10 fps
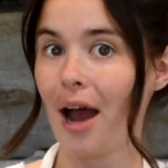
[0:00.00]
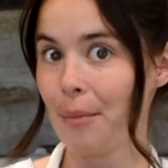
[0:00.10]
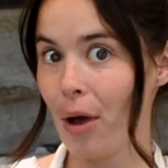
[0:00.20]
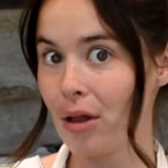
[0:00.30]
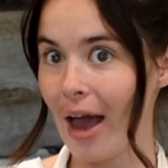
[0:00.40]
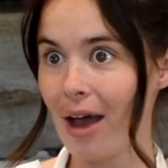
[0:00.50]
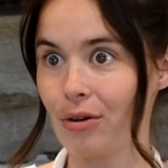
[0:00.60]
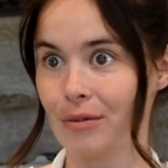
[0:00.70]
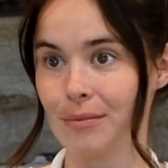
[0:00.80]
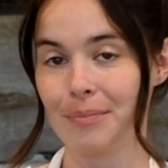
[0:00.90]
I'm all
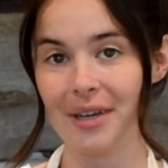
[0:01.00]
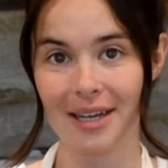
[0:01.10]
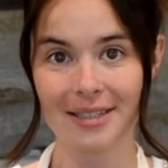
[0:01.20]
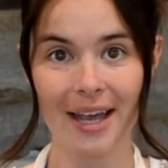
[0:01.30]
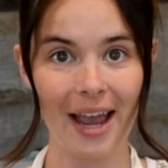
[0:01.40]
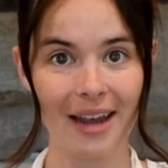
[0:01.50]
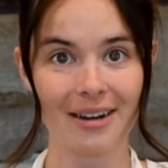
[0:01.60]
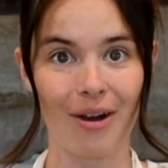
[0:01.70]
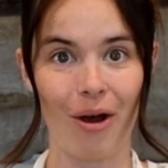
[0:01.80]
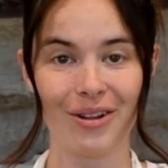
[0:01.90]
out because I ate
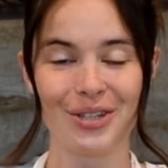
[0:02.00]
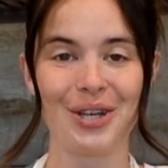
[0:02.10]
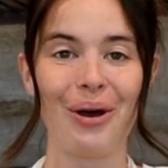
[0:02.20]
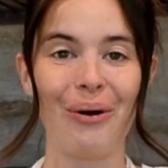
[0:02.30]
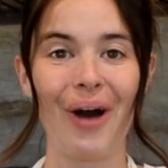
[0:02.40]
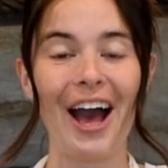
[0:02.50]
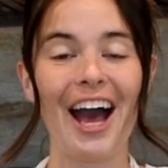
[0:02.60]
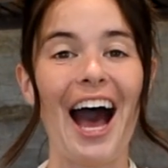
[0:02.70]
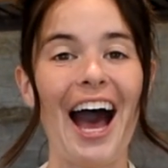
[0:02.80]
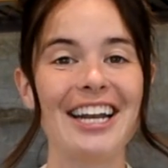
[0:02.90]
it all. So
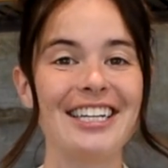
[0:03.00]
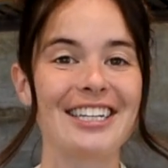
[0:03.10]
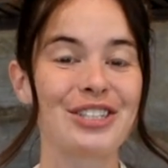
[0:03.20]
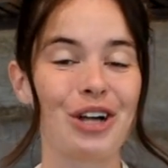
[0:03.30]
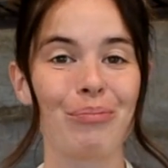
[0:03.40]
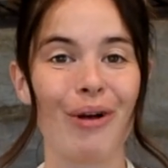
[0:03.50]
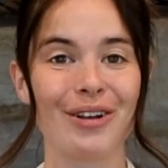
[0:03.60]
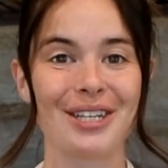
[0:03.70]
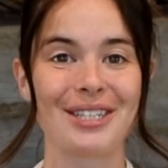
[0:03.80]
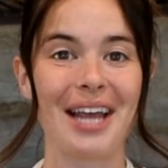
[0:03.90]
I need to start
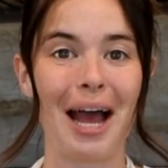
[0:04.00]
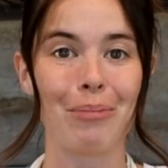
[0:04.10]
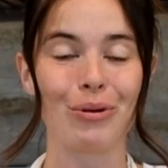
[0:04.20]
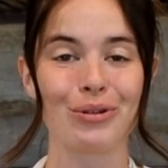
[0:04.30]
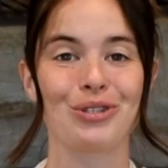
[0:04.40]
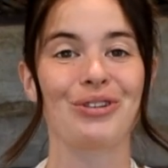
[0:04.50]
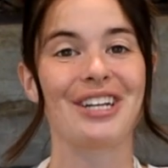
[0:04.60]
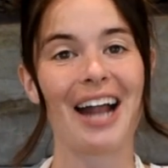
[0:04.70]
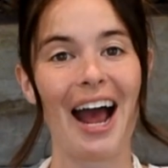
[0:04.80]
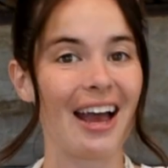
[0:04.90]
processing apples so
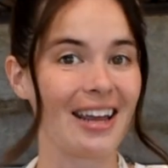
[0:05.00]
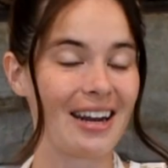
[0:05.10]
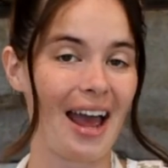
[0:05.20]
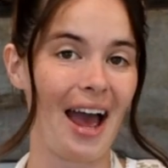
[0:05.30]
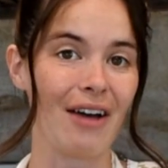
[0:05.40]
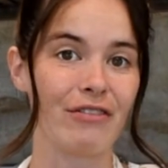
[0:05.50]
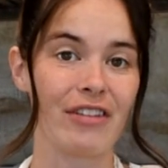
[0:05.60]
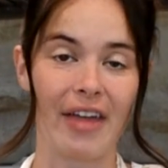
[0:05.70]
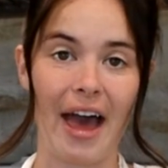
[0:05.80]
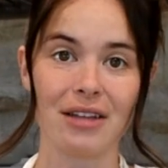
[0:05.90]
that I can
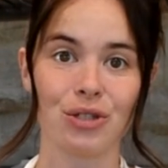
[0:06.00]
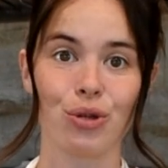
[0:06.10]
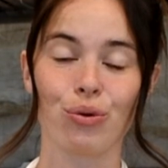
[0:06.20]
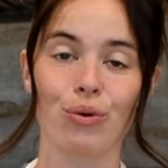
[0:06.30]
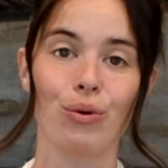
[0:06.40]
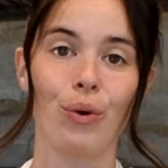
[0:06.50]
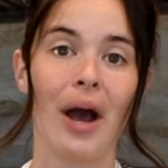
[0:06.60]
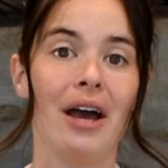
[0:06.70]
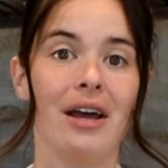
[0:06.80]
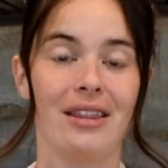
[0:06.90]
have that through
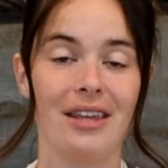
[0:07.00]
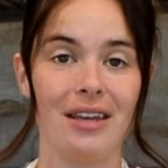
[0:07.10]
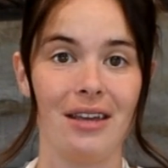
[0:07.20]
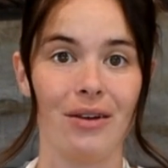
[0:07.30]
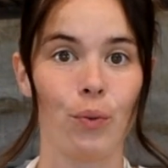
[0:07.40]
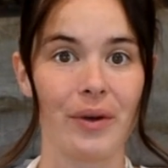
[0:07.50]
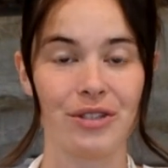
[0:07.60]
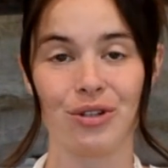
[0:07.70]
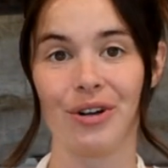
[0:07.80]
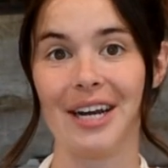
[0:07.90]
the
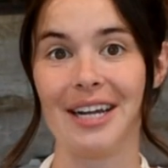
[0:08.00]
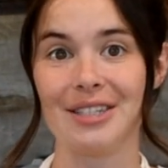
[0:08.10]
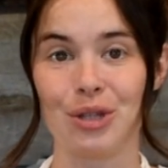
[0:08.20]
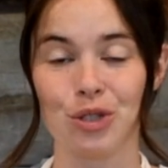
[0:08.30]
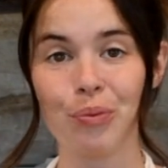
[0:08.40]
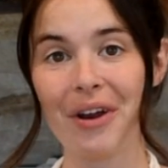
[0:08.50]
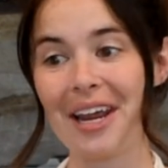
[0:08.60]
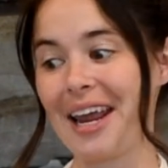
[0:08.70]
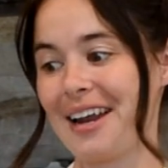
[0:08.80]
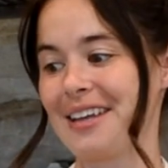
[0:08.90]
winter and into the
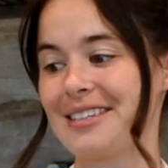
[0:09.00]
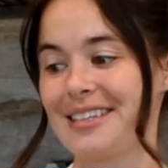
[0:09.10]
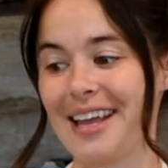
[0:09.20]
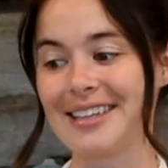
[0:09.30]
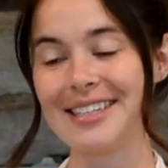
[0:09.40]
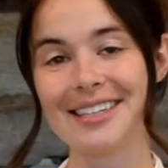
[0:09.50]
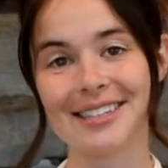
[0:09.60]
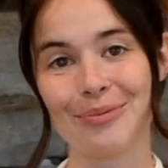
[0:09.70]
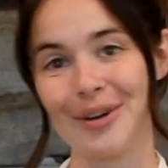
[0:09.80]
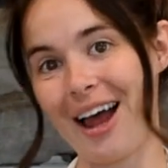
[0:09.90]
spring and into next
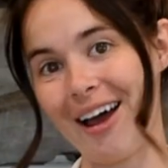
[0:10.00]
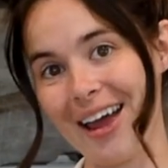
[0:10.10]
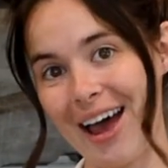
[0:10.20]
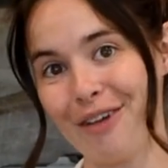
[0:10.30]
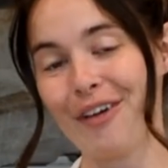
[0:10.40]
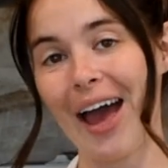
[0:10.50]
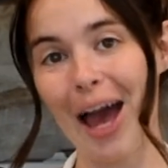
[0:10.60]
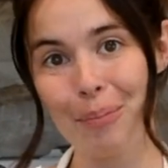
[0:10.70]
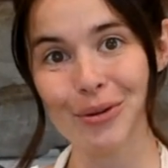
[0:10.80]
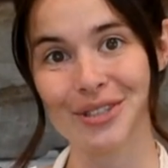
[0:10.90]
season when I have
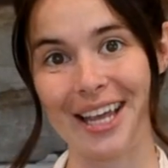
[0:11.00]
apples